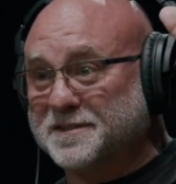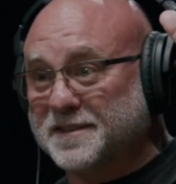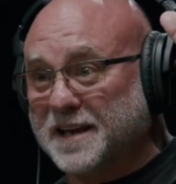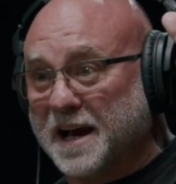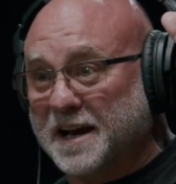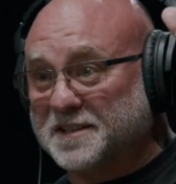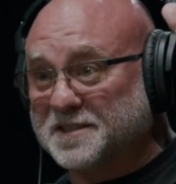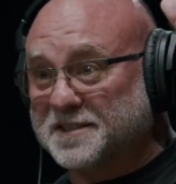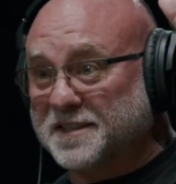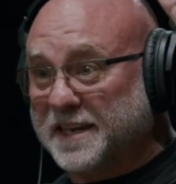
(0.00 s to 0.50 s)

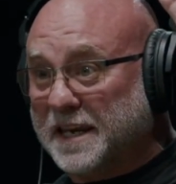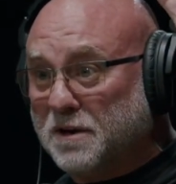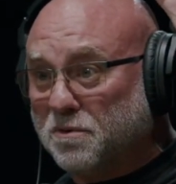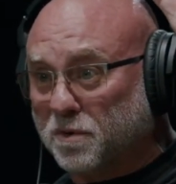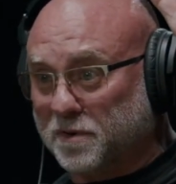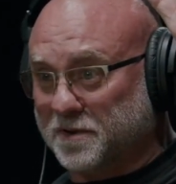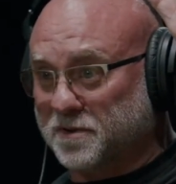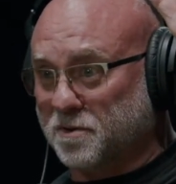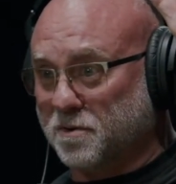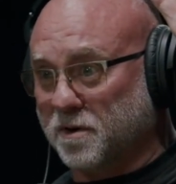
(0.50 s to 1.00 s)
a ski
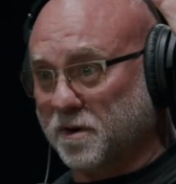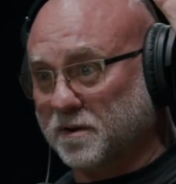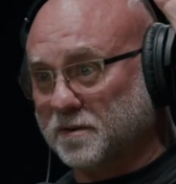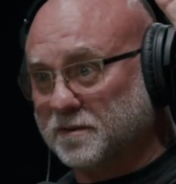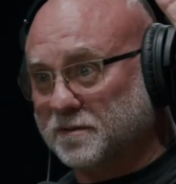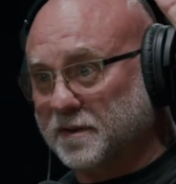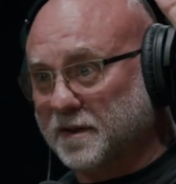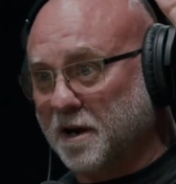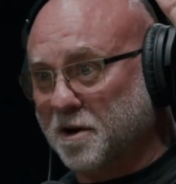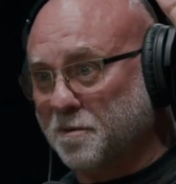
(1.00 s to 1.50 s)
resort
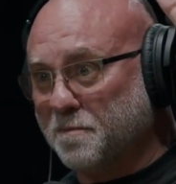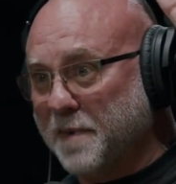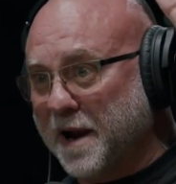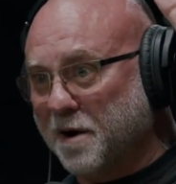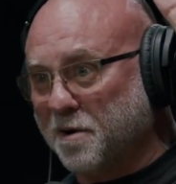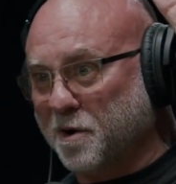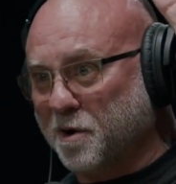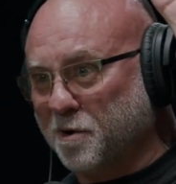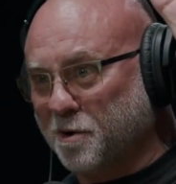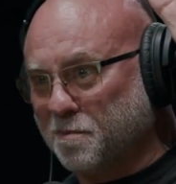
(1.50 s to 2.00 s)
on mount
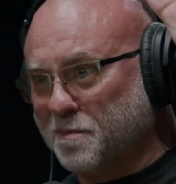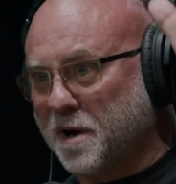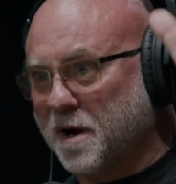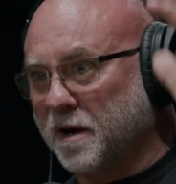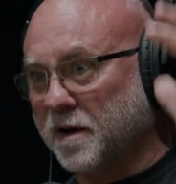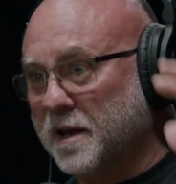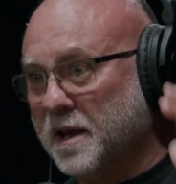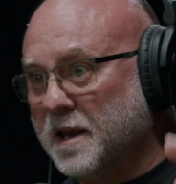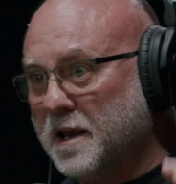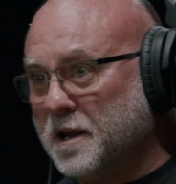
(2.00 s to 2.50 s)
hermon
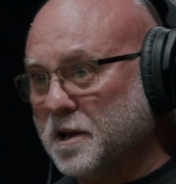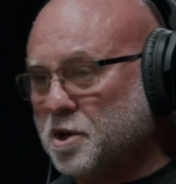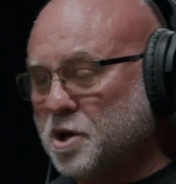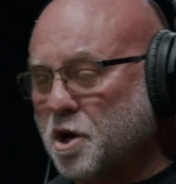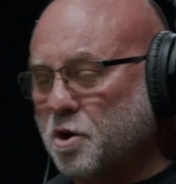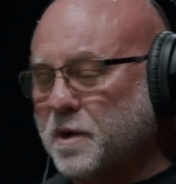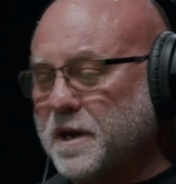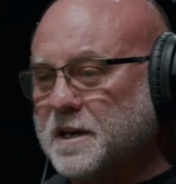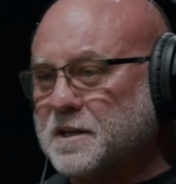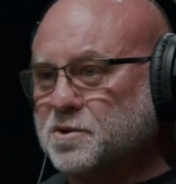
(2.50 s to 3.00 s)
you
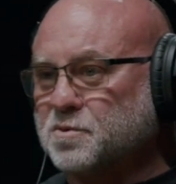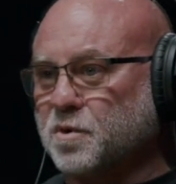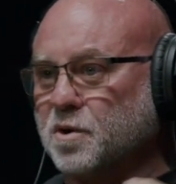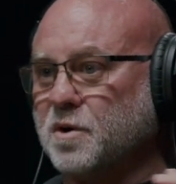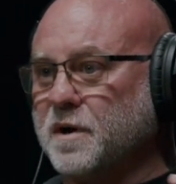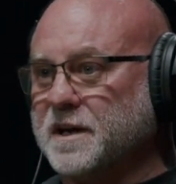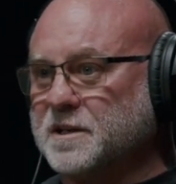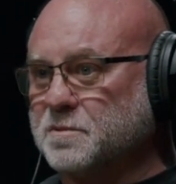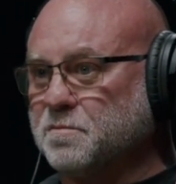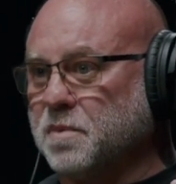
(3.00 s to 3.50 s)
know israel
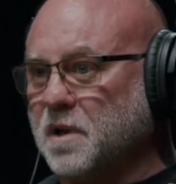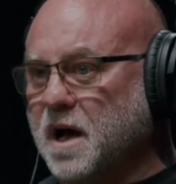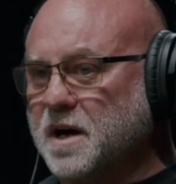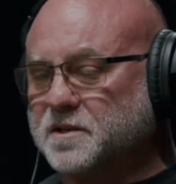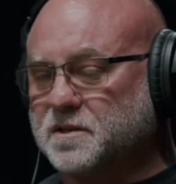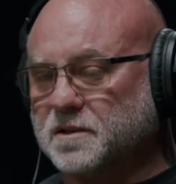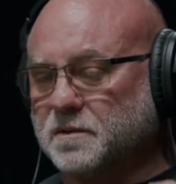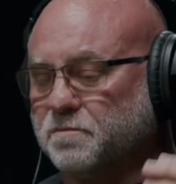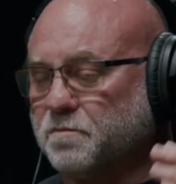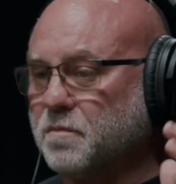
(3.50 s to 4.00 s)
has
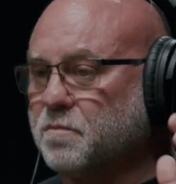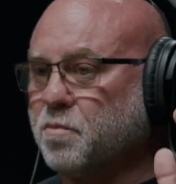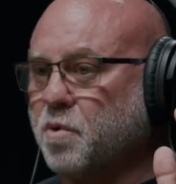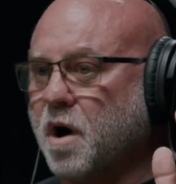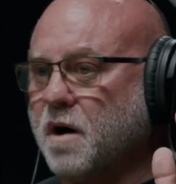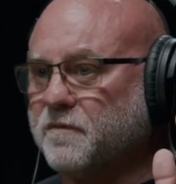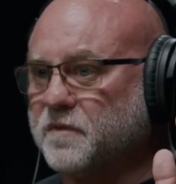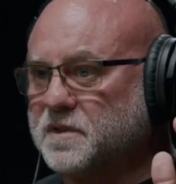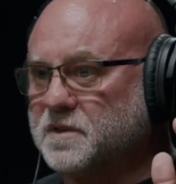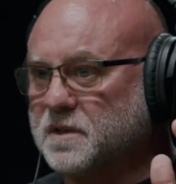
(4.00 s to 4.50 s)
blossomed
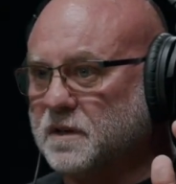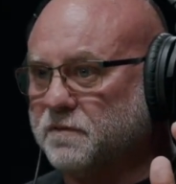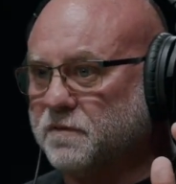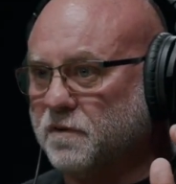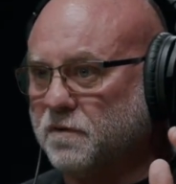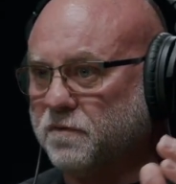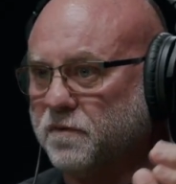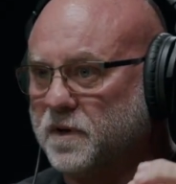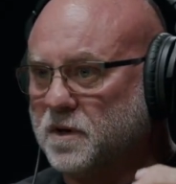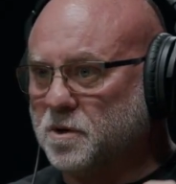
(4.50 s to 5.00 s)
prophecy
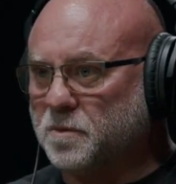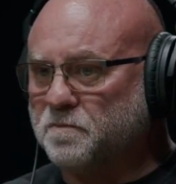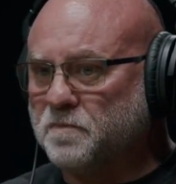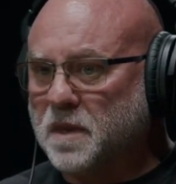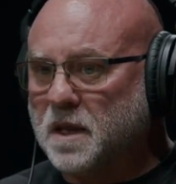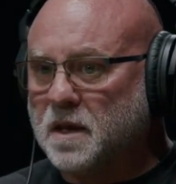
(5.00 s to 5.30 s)
fulfilled